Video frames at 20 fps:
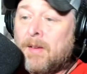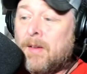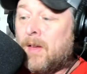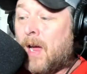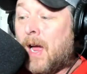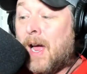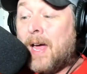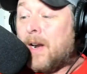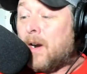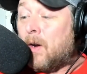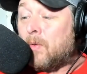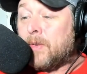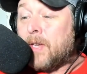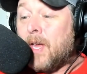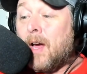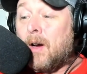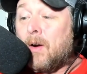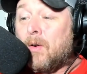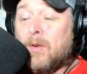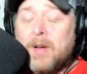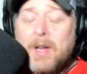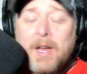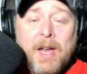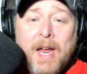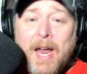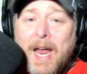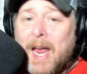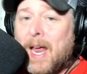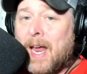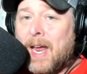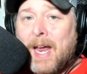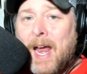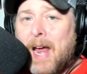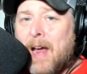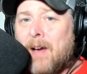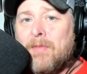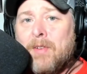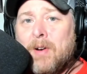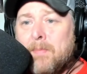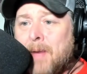I don't know.
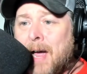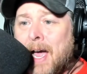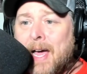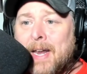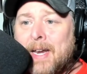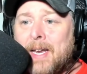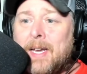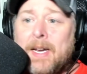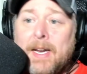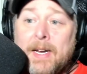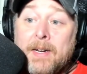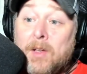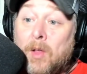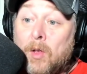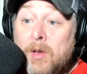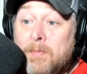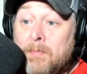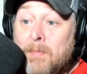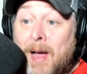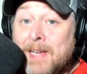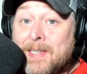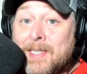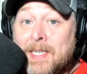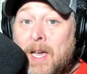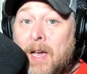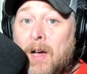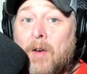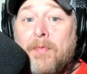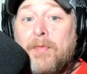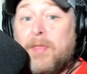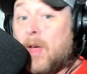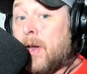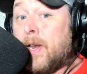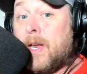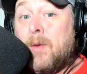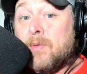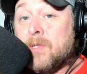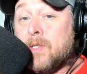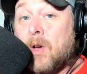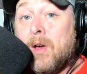Everybody, including myself, thought
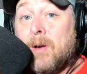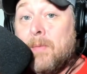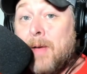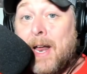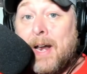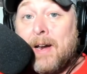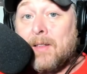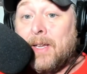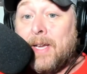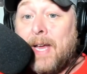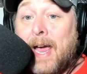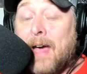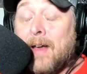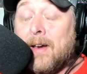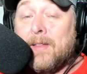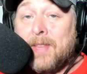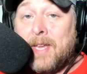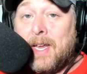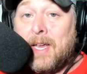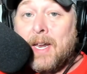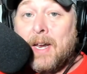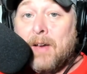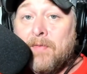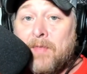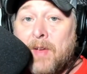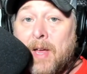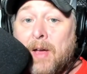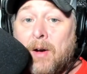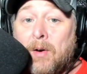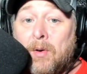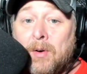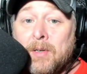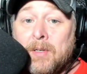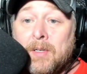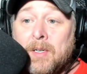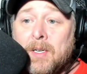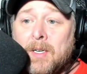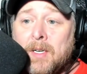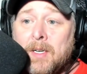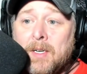he was automatically out of the NFL
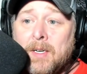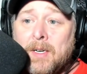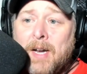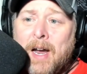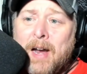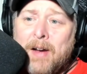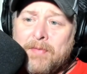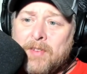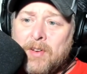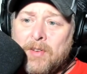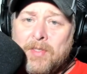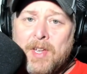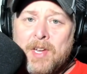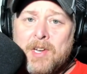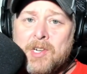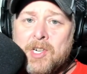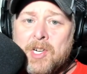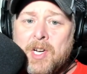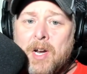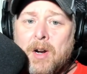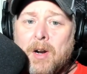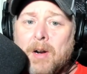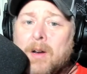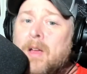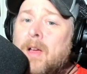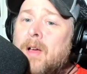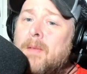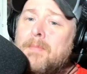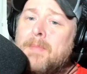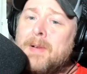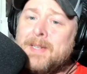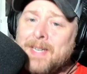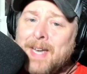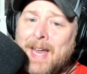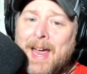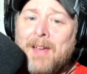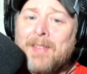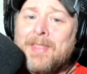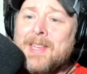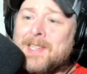after this year. But
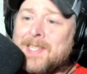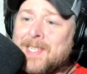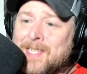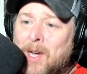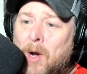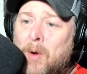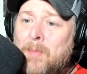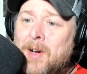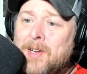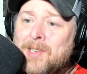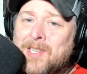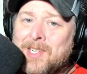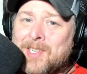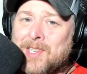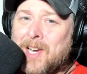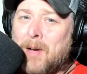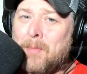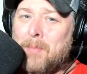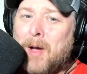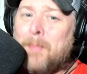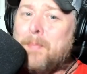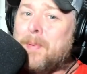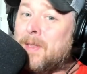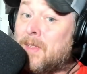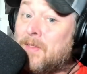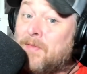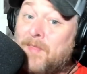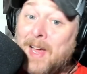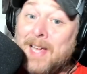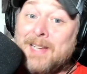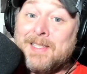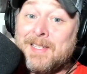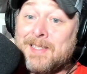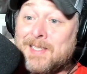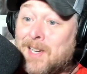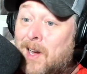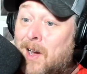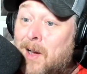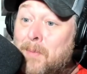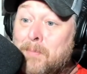now that so much has come up, and the fact that
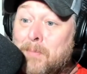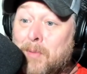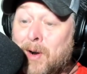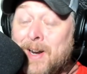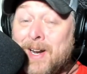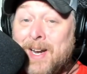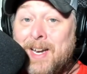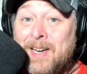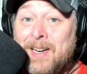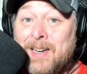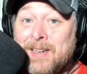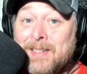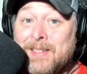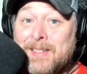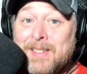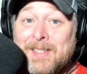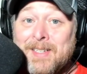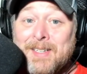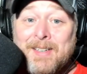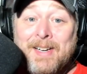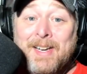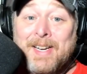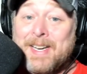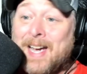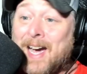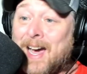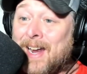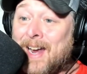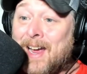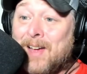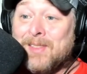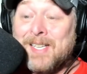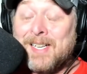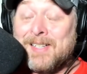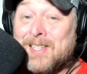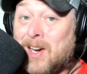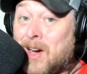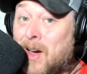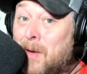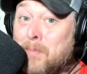Tom Brady wasn't
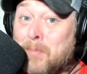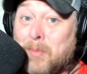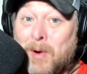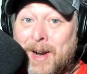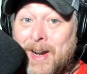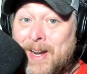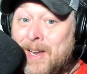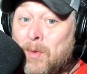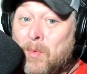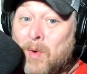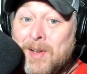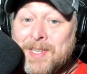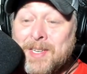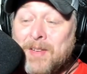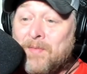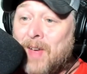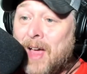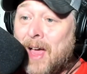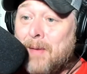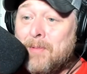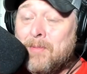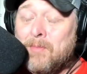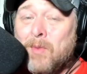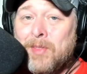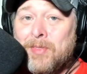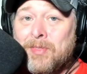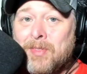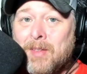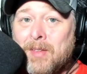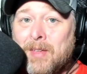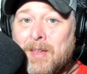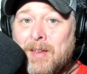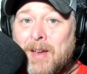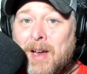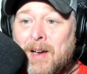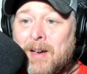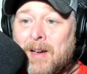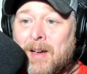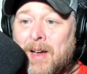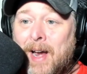vibing with
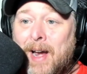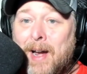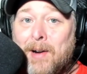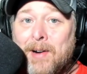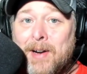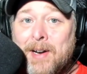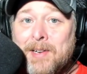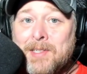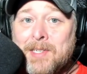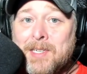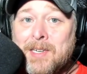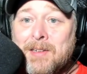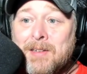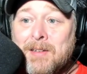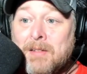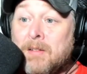Arians,